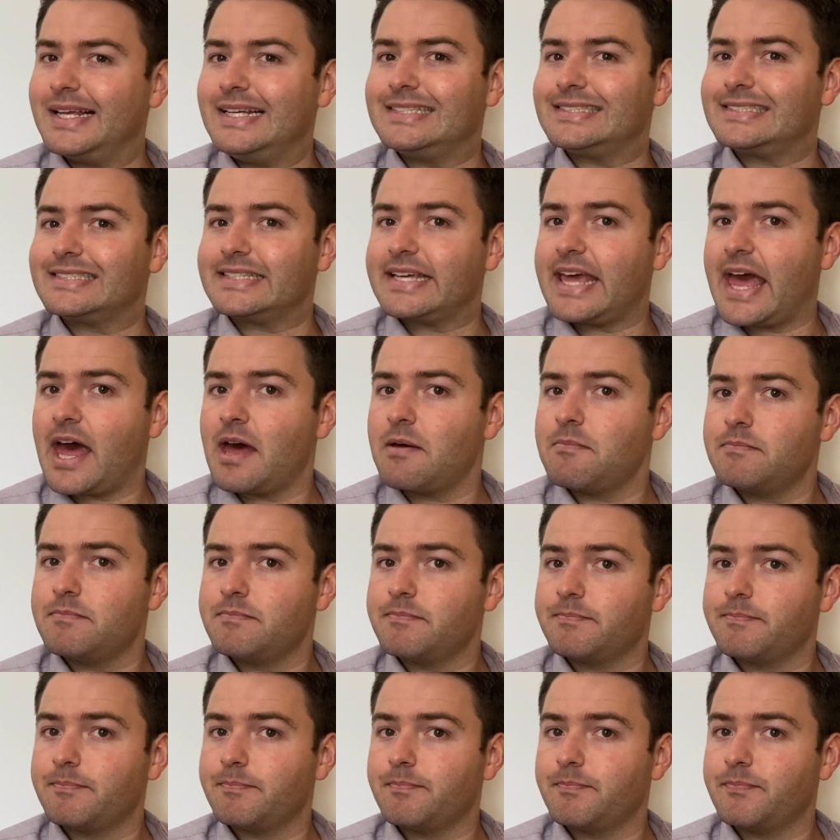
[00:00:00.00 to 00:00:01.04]
scam.
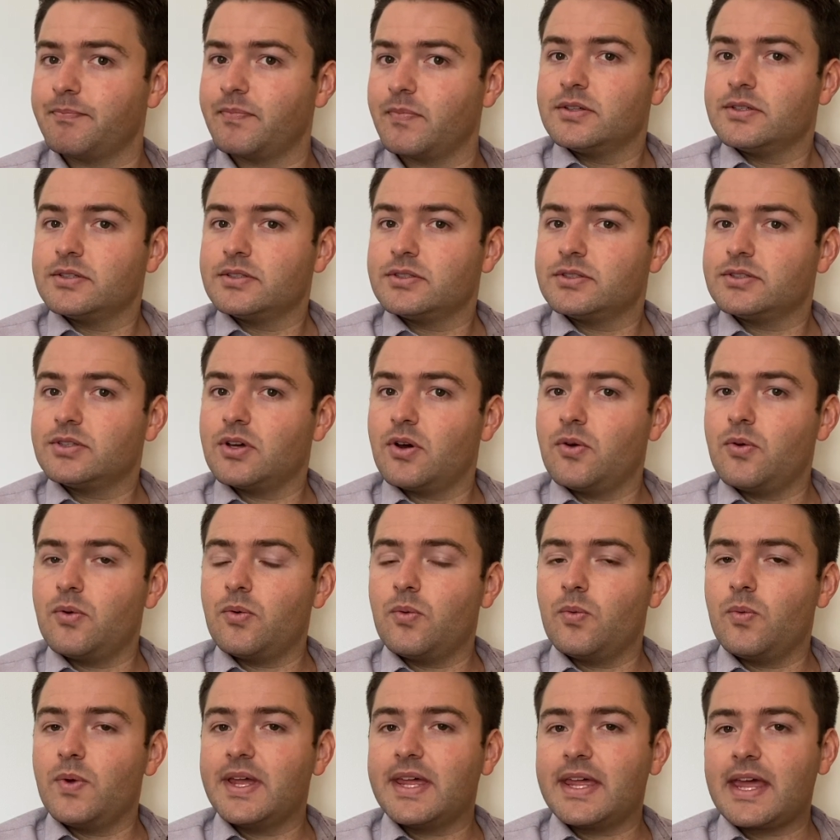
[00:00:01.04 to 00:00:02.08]
So
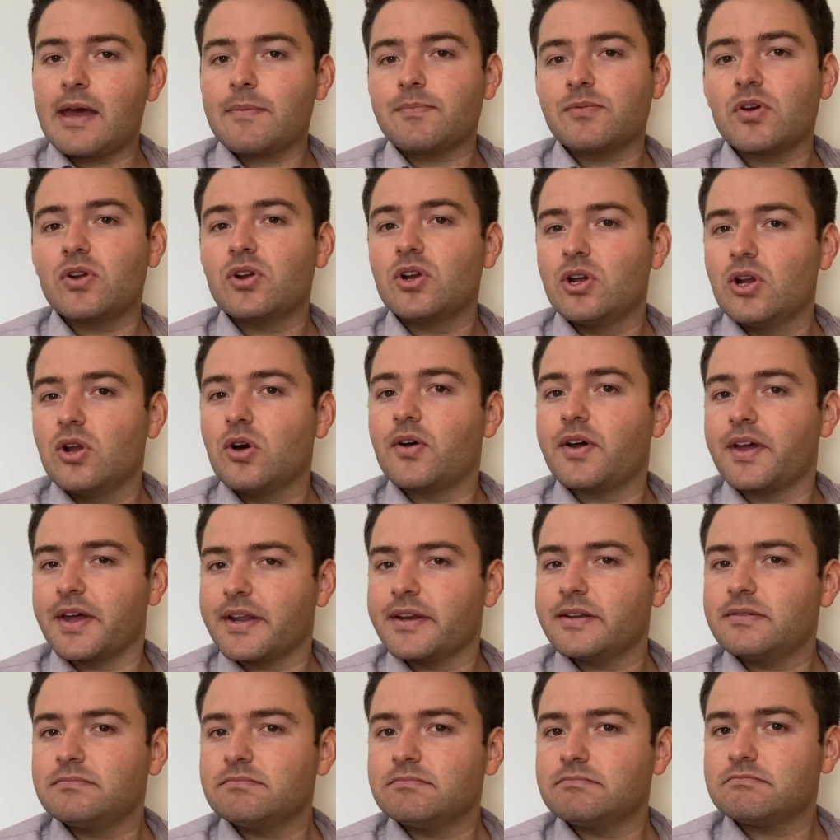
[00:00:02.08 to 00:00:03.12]
we kept on
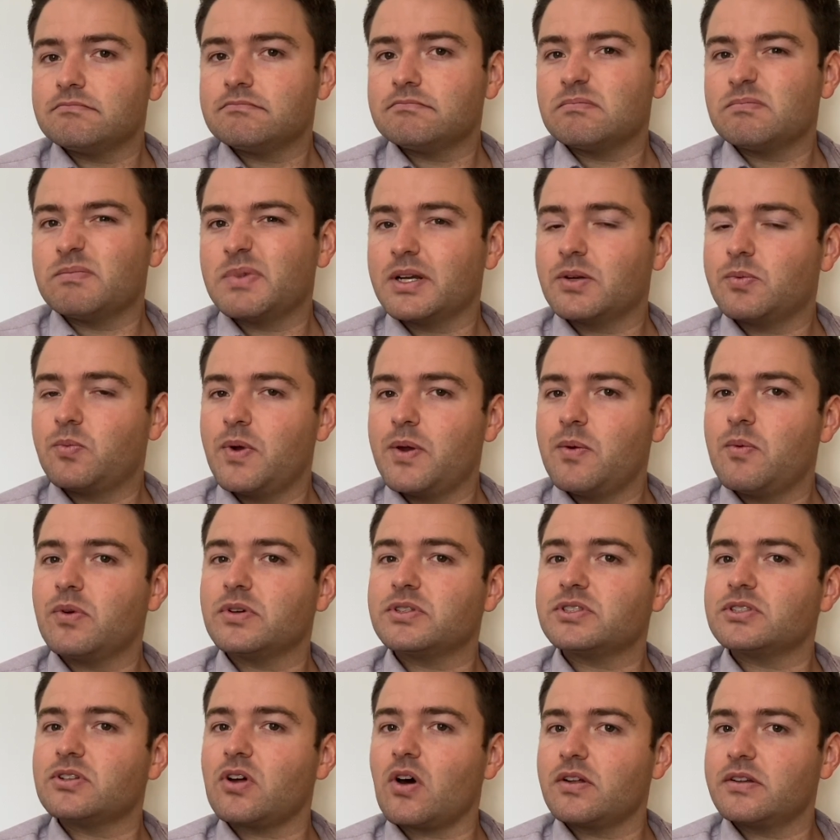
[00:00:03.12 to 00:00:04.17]
looking, but we were
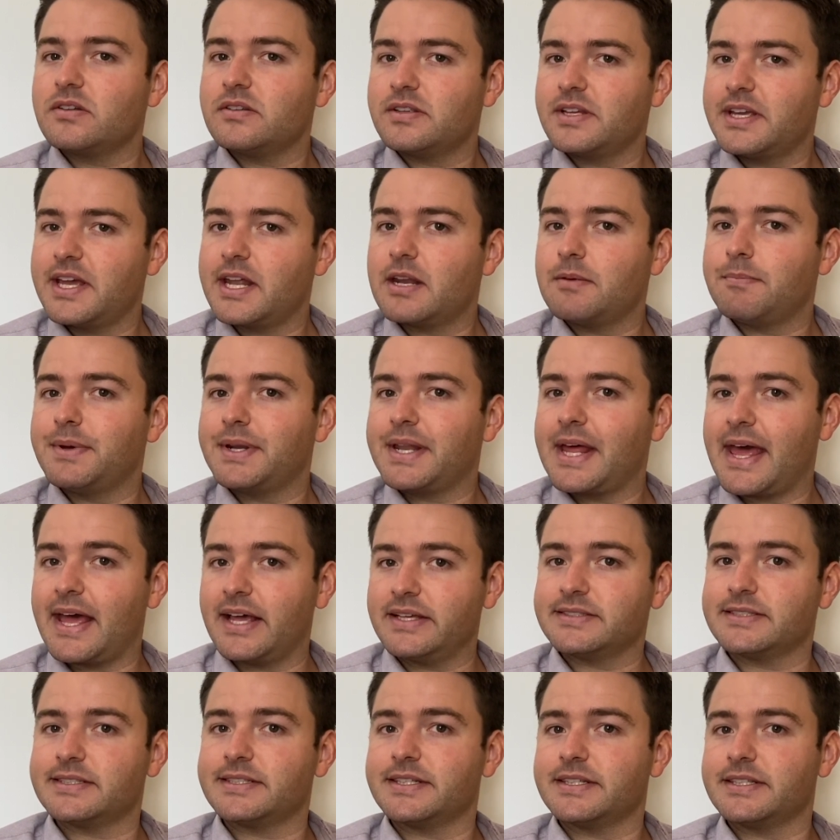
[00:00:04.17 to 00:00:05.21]
starting to get a bit
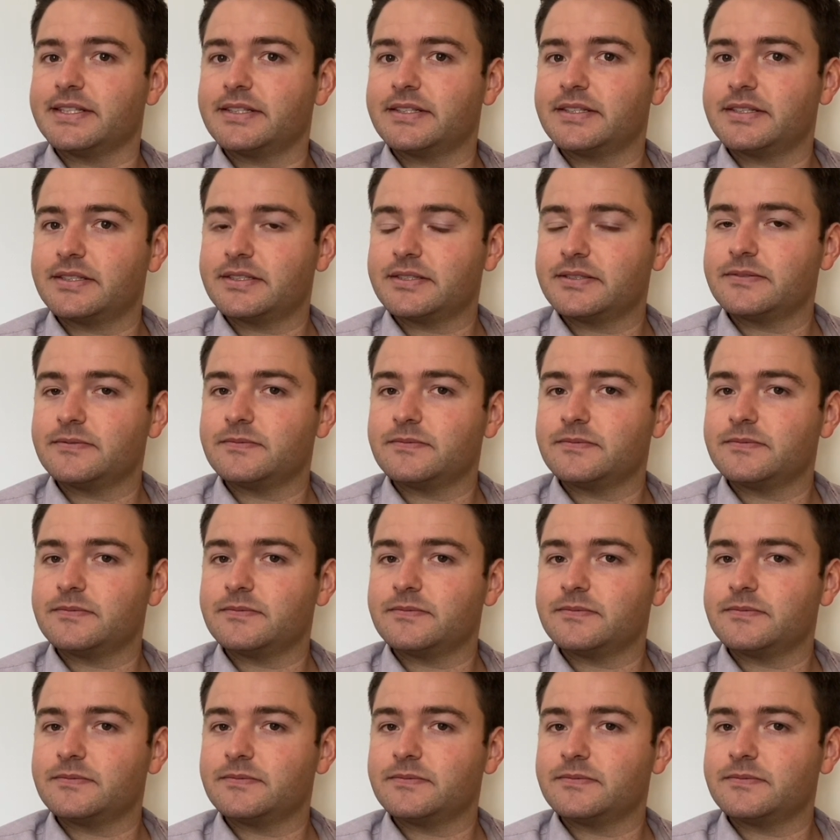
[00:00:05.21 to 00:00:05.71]
hesitant.